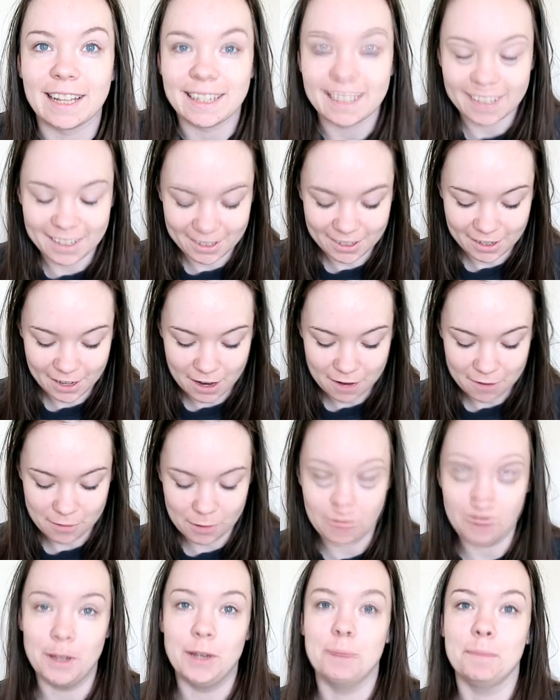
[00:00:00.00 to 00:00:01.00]
Hello
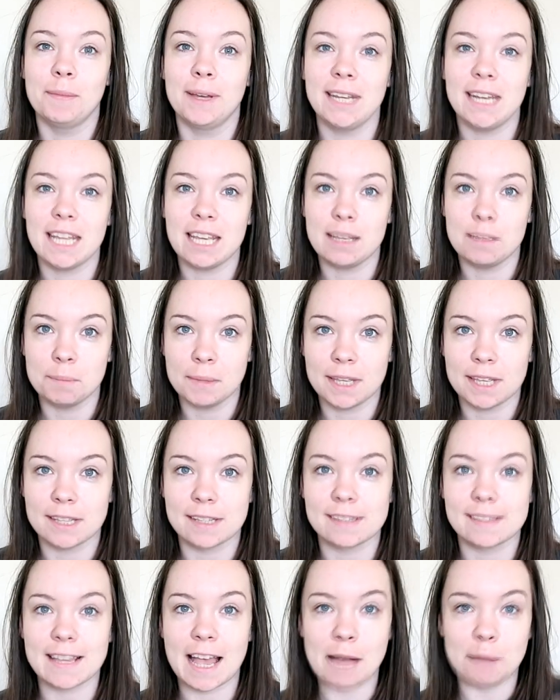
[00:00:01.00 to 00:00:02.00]
everyone, my name
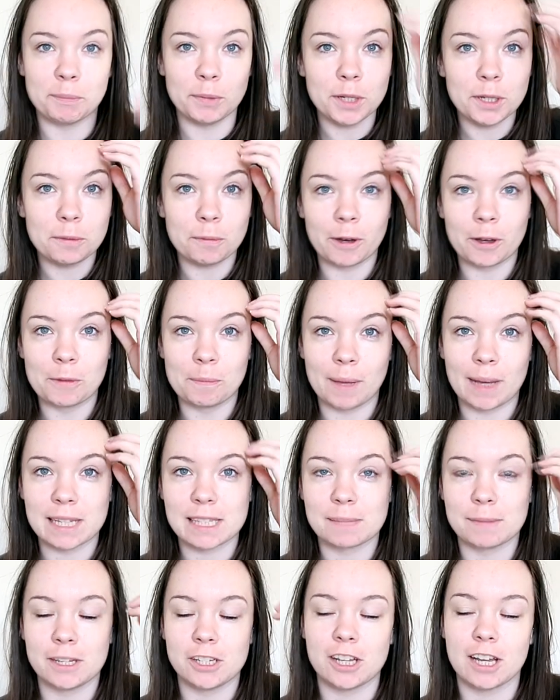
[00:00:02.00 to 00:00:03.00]
is Amber, welcome
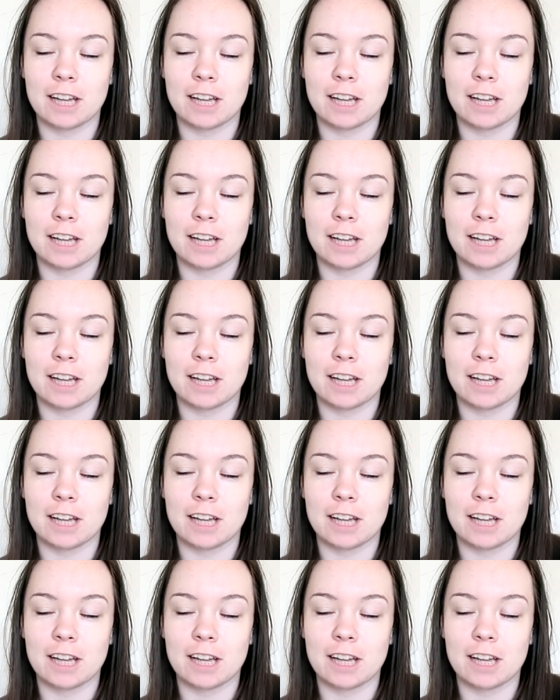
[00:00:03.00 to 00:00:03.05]
back to my